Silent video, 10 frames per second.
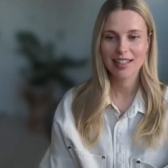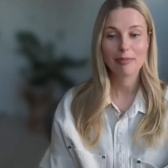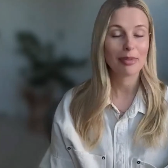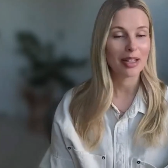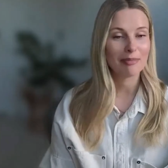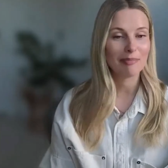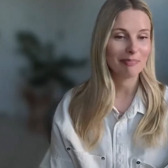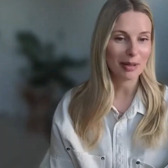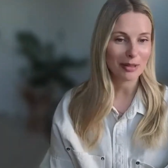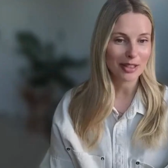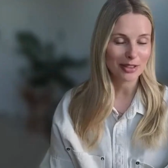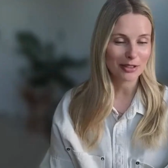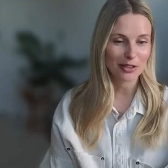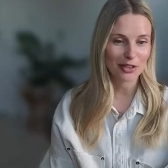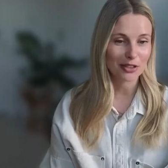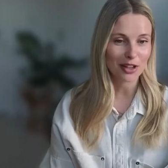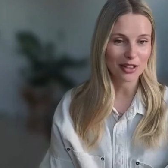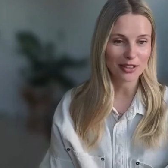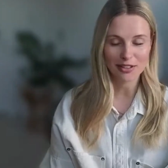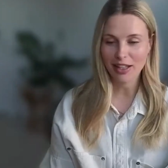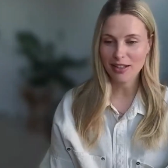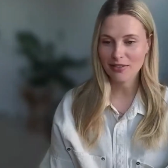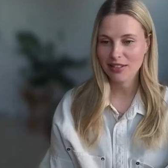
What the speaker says: But maybe this is just toddler life.